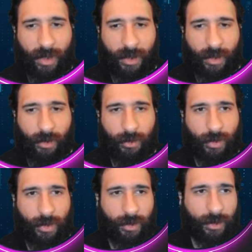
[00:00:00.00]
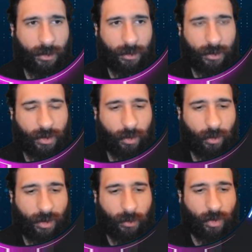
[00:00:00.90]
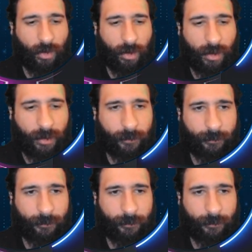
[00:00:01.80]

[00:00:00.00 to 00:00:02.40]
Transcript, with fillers: a Doge. Let's do one more.